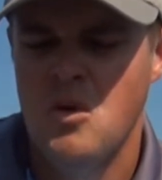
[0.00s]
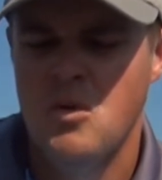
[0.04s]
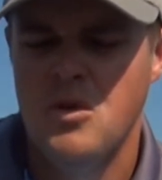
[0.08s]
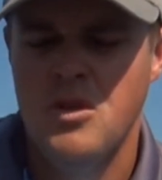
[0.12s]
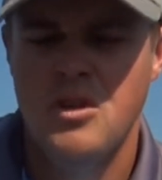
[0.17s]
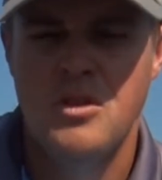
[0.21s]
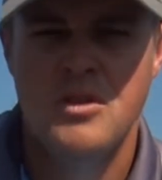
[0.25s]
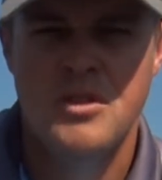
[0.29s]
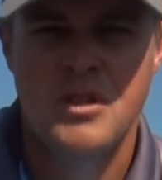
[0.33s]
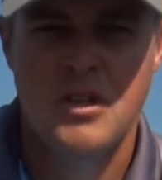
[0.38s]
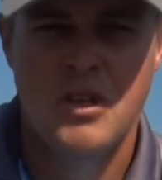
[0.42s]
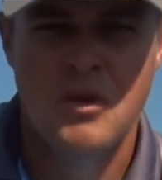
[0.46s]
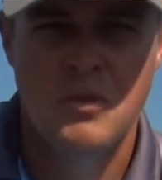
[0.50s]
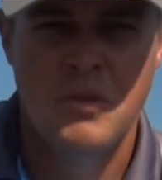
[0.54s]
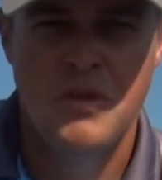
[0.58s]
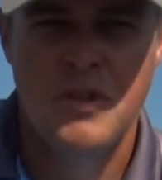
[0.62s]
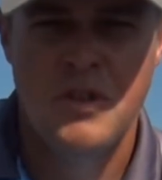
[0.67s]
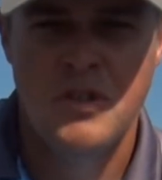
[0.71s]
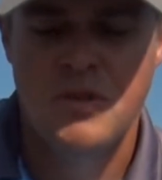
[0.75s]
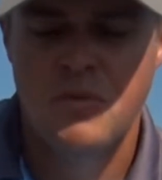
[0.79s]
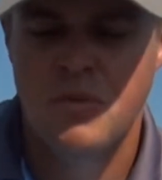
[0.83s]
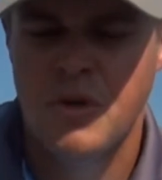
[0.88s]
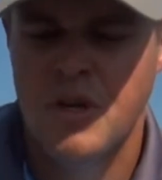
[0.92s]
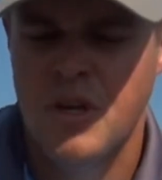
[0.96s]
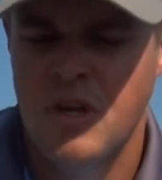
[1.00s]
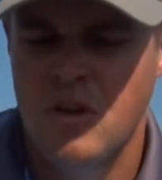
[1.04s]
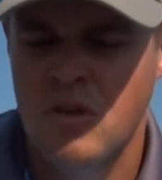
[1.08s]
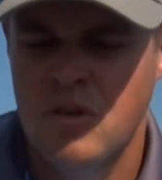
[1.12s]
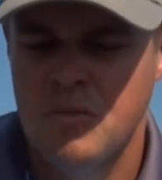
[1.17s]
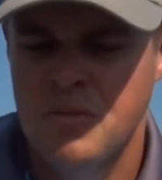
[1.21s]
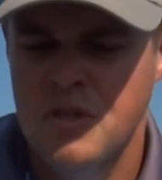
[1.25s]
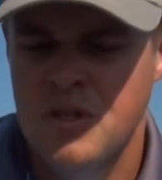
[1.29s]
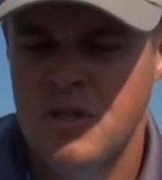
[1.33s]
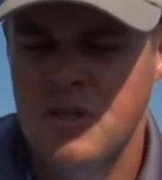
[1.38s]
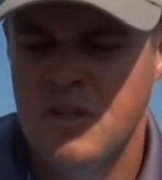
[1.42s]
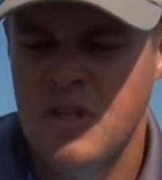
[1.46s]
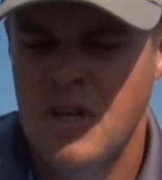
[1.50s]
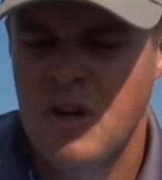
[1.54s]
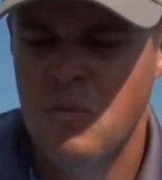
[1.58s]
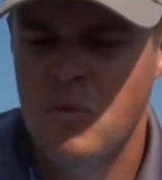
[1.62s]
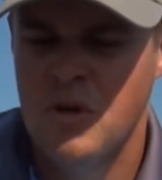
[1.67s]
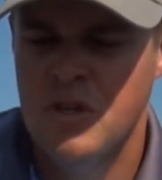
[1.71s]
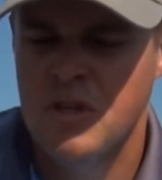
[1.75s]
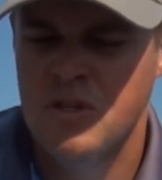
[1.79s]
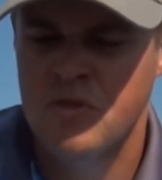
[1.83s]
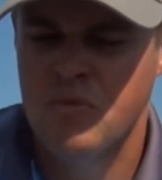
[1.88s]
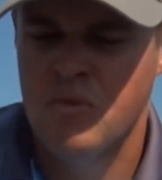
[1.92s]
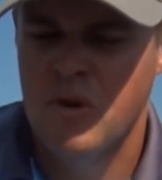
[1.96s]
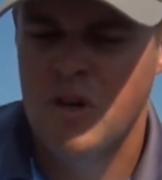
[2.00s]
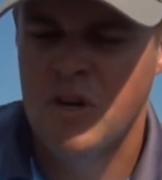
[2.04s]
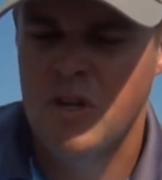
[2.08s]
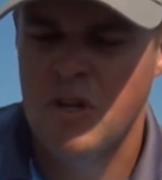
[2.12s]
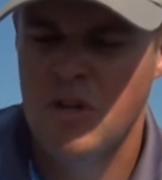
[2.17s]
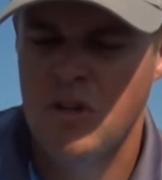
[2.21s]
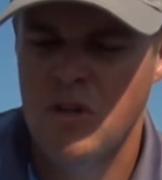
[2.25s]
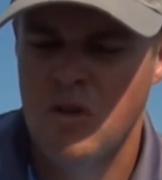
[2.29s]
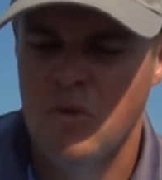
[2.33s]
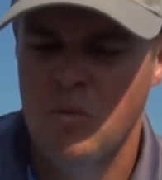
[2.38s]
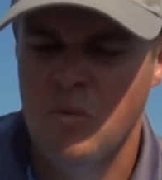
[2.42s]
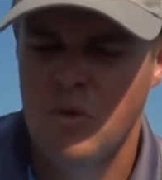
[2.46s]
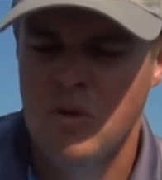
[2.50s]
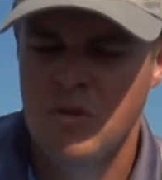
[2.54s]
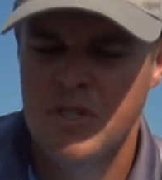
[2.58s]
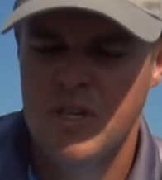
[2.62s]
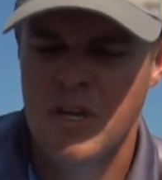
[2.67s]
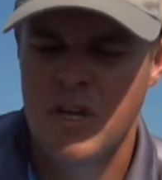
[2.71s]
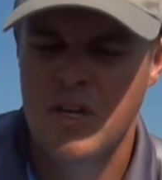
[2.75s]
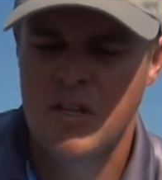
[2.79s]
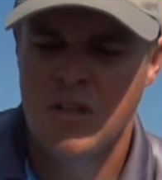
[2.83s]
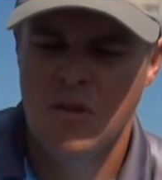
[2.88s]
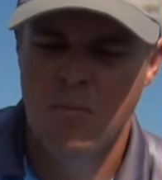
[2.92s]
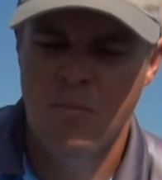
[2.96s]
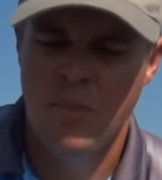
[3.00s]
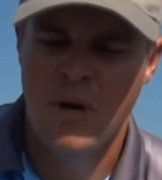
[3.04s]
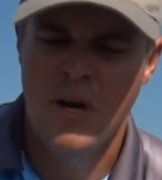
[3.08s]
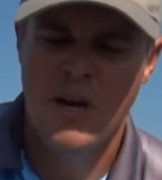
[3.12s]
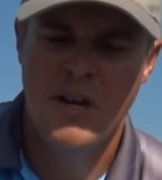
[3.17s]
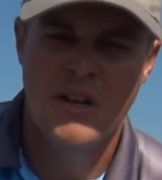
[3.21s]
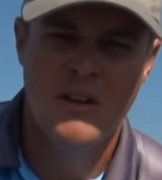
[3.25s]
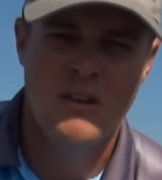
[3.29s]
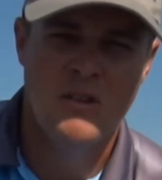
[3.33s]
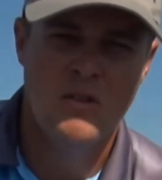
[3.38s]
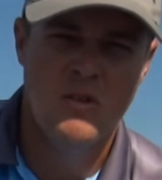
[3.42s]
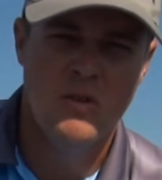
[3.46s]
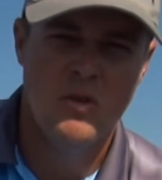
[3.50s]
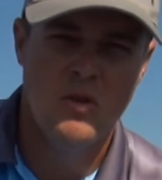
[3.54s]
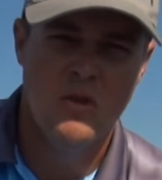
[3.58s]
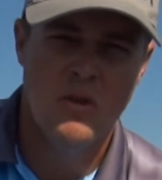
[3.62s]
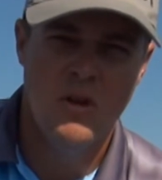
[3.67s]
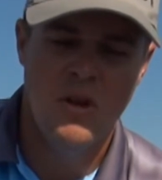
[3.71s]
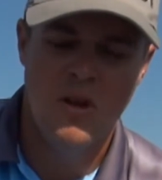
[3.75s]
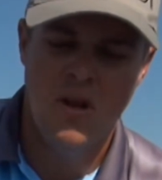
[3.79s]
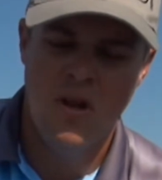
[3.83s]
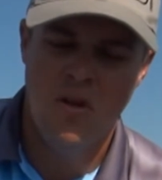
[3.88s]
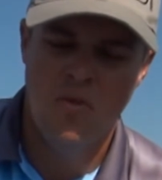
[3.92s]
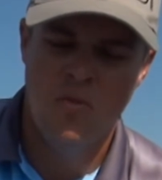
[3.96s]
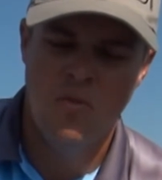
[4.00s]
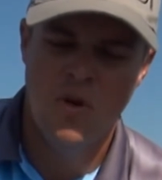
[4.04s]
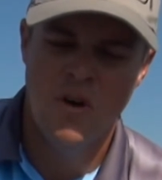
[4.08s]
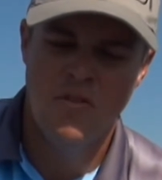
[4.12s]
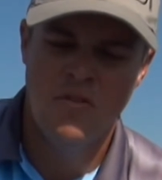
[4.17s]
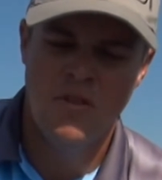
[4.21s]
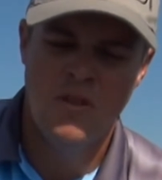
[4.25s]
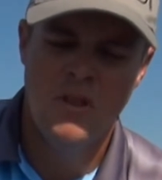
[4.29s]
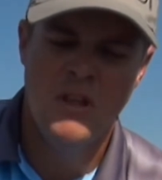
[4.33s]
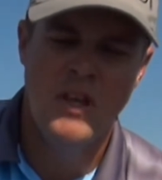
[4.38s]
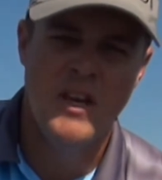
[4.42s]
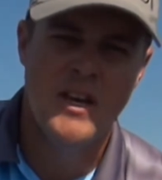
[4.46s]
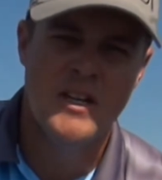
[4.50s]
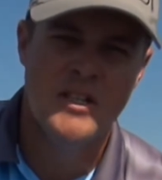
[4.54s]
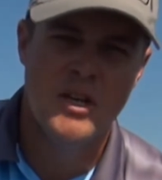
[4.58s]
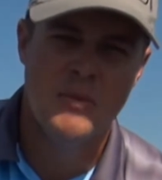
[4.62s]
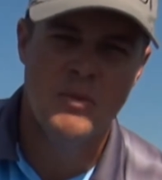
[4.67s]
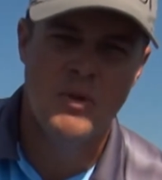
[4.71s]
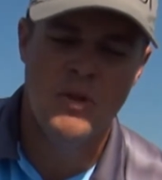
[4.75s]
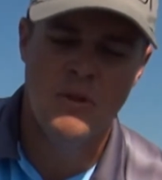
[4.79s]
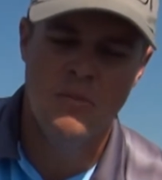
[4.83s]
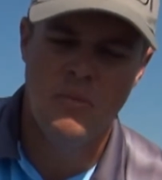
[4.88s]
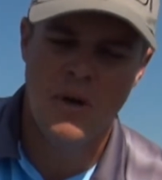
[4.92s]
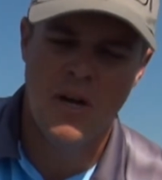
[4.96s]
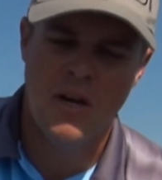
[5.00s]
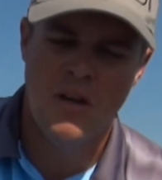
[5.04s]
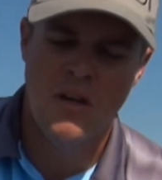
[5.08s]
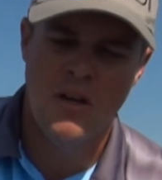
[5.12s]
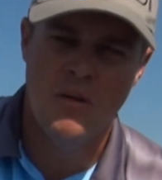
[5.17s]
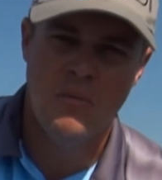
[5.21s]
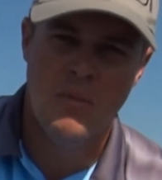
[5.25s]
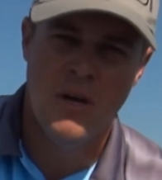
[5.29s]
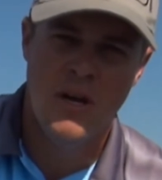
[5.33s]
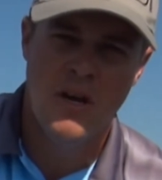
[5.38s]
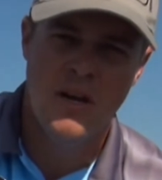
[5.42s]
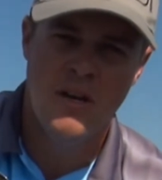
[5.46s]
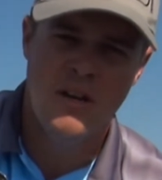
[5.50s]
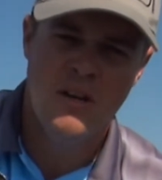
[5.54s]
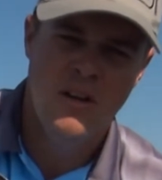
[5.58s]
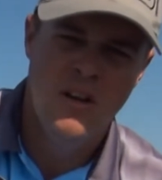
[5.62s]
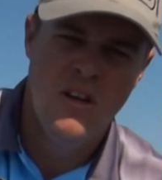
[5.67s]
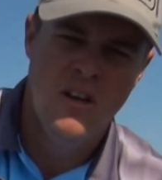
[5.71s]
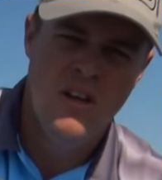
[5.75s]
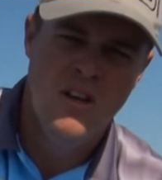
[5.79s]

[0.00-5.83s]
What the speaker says: using it with this rigging option, that when it's running, you will take the paint and roughen the edge up on the back of your blade.